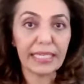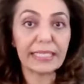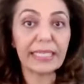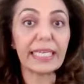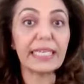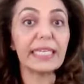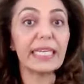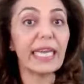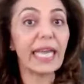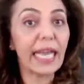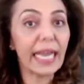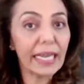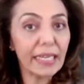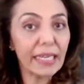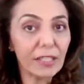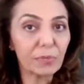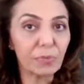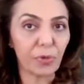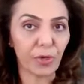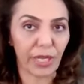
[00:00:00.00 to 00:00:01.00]
It can
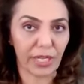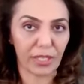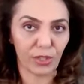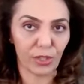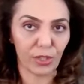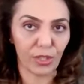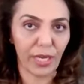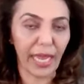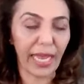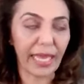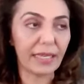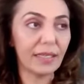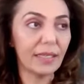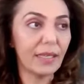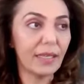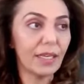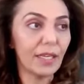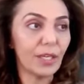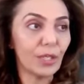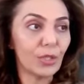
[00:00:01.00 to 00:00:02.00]
aid in prediction and
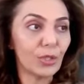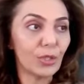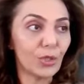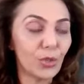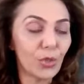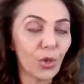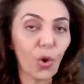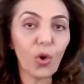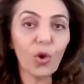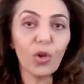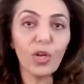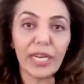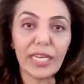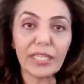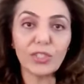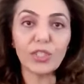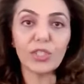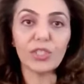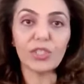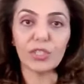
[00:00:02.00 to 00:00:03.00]
draw
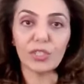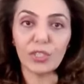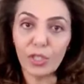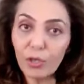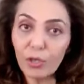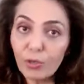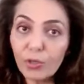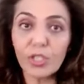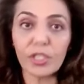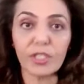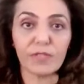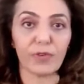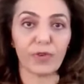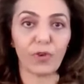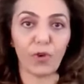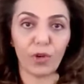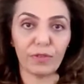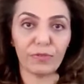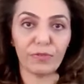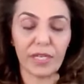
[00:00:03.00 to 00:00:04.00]
legit conclusions
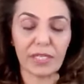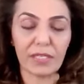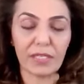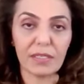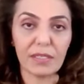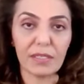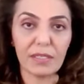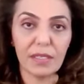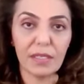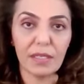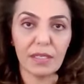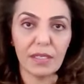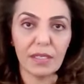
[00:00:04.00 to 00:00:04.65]
for all of us.